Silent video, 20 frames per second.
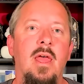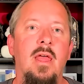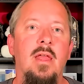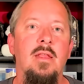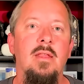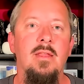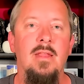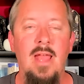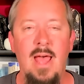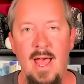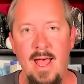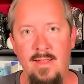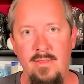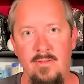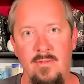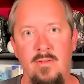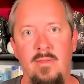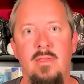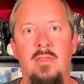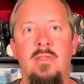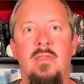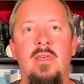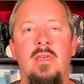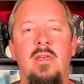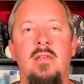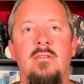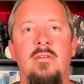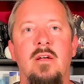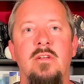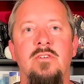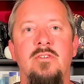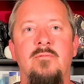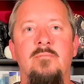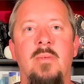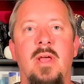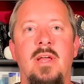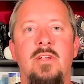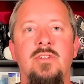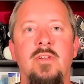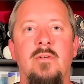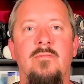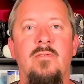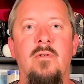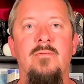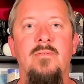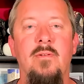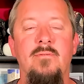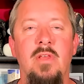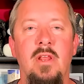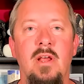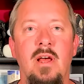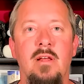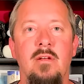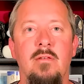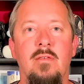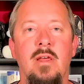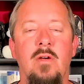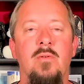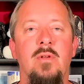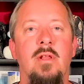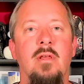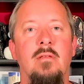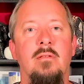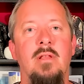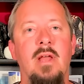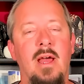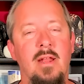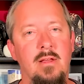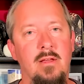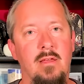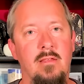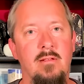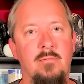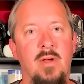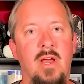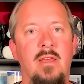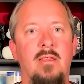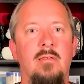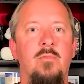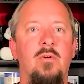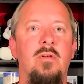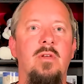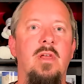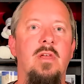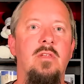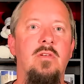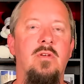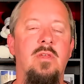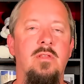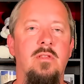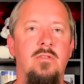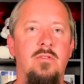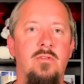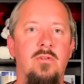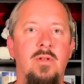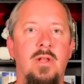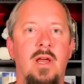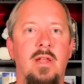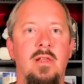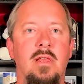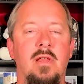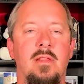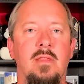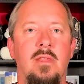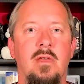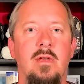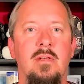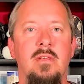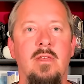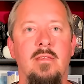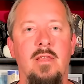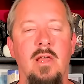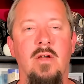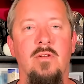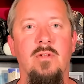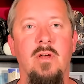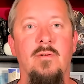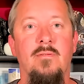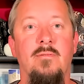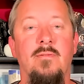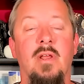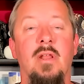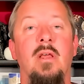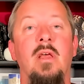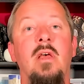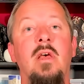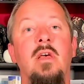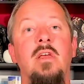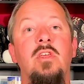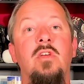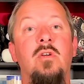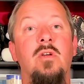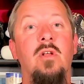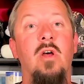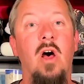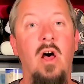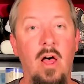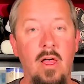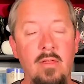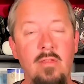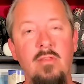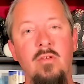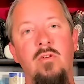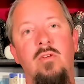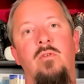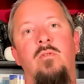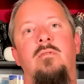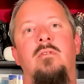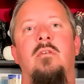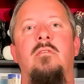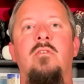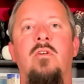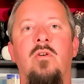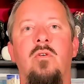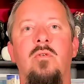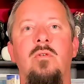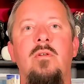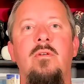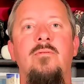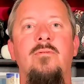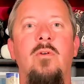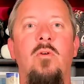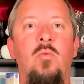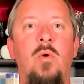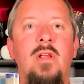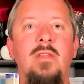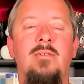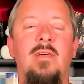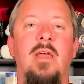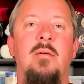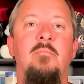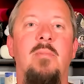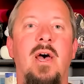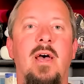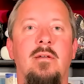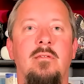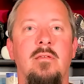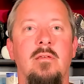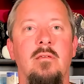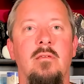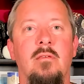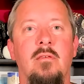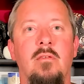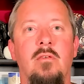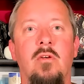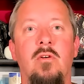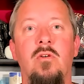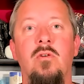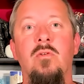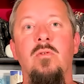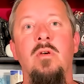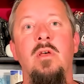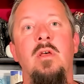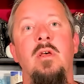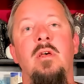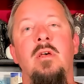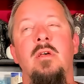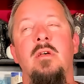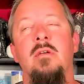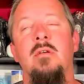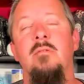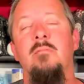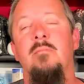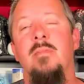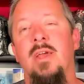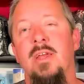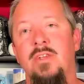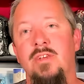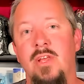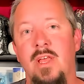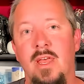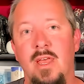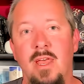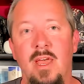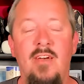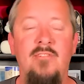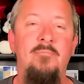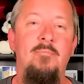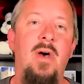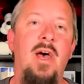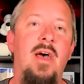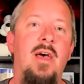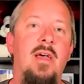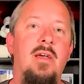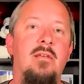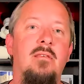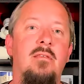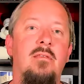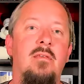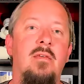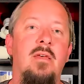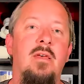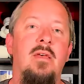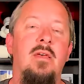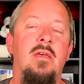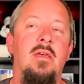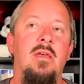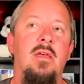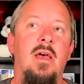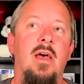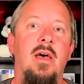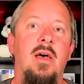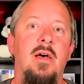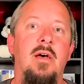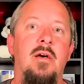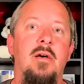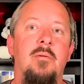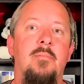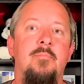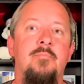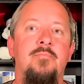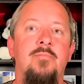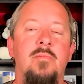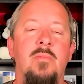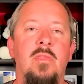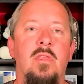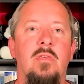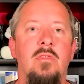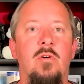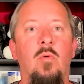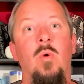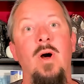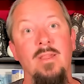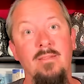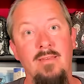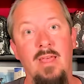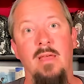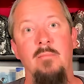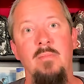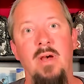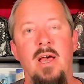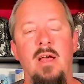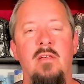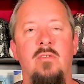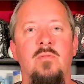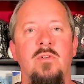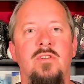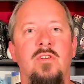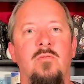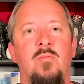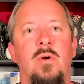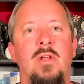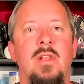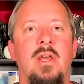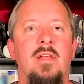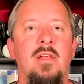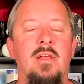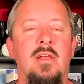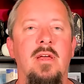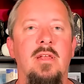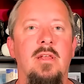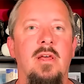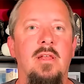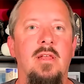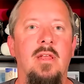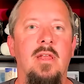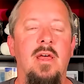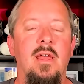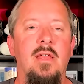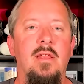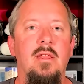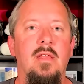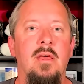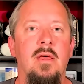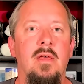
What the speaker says: Not the Touch of Magic for $50. That one is not customizable, and you do not get the discount off of it. You can also use this code for one-time boxes. So Magic AF box, the one-time box, which is $199.99.